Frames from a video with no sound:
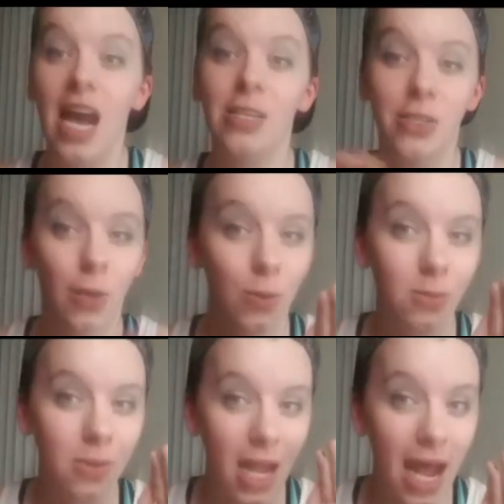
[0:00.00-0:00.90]
I don't
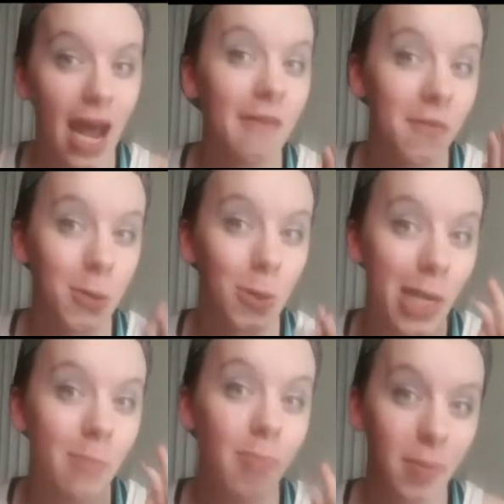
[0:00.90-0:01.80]
have a
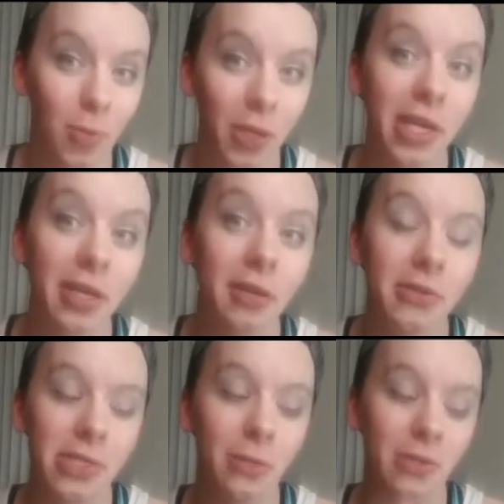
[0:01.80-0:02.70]
great memory,
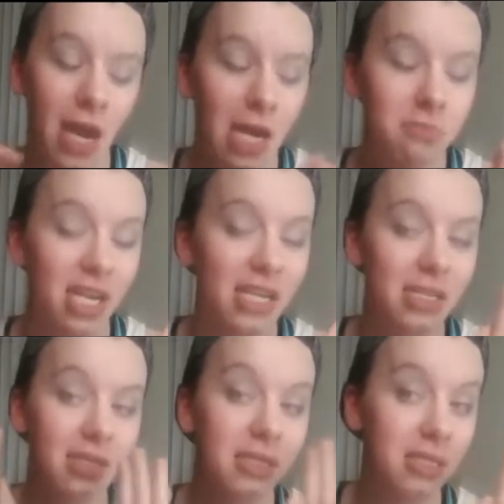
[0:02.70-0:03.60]
so
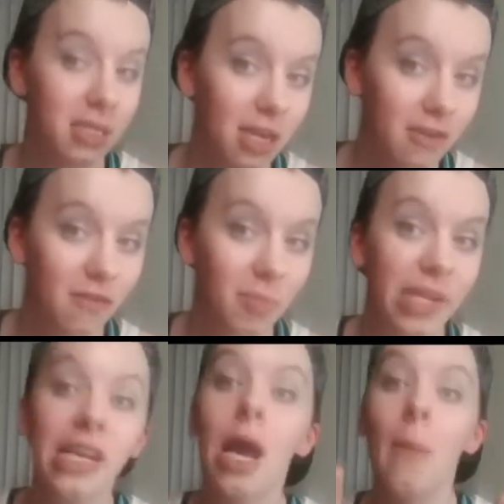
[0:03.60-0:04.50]
timelines suck for
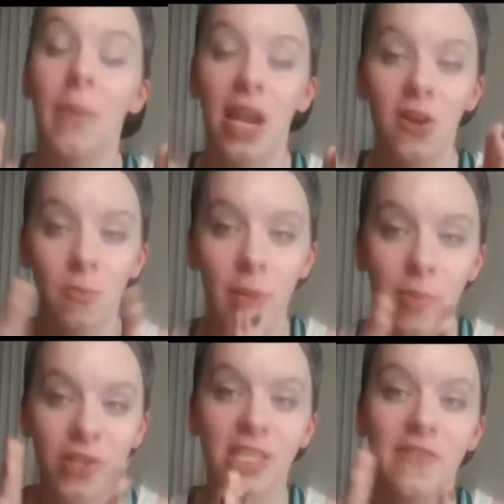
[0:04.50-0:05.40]
me, but I
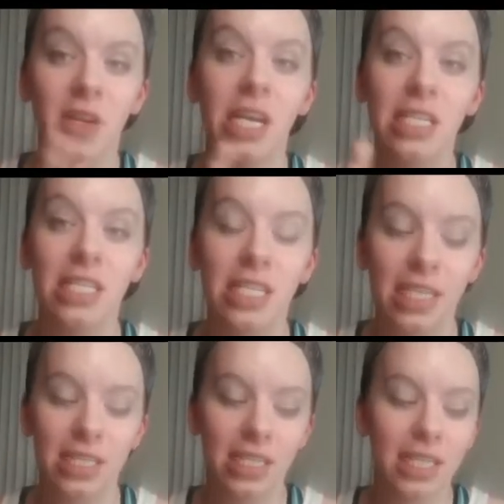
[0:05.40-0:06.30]
remember this very
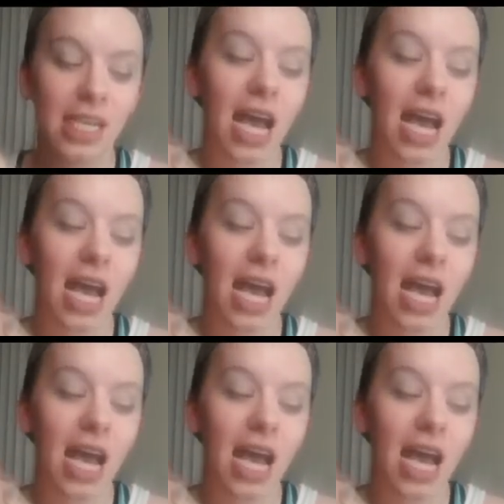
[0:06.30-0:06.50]
distinctly.